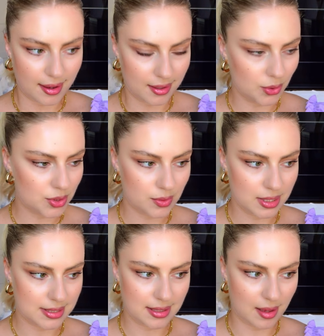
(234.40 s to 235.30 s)
It looks really
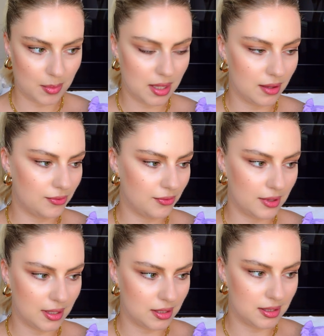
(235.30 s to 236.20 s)
scammy if
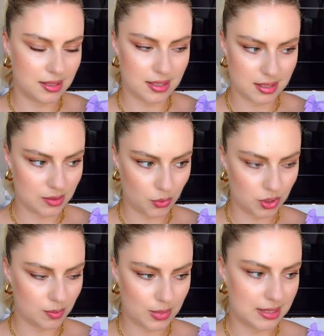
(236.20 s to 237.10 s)
it this
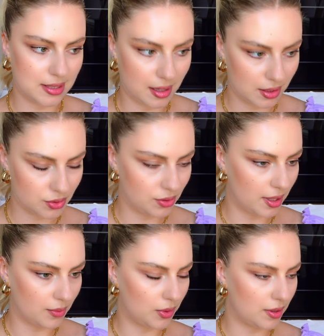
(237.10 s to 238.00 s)
wouldn't be Zalando,
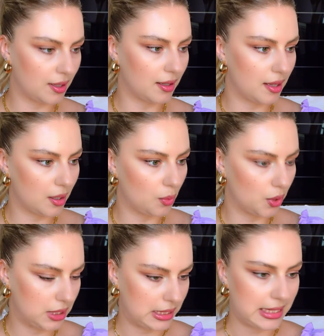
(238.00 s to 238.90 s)
I would think like,
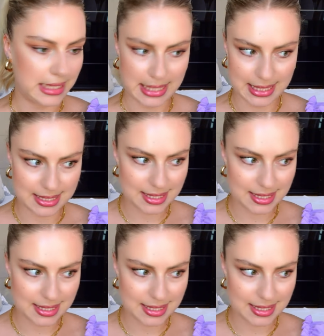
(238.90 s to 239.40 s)
what is